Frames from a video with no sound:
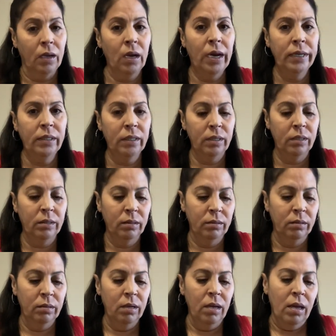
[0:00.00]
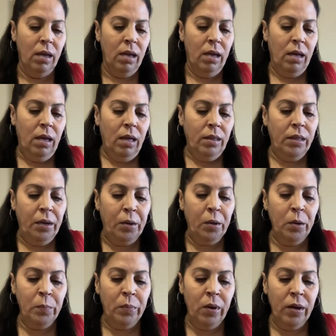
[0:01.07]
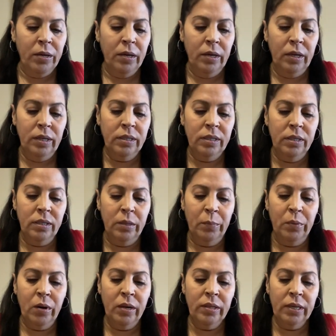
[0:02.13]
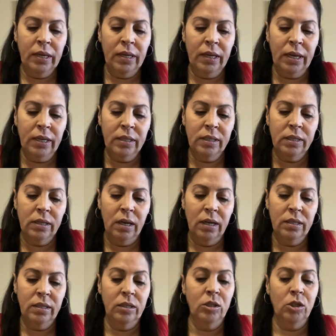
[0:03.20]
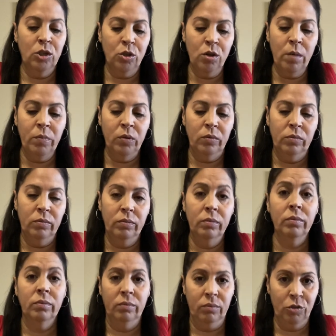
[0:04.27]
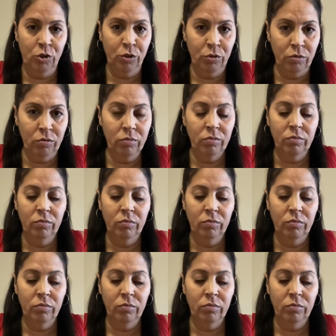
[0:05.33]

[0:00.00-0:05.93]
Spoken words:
I think. The hurt part in us is the part that gets us into trouble. True.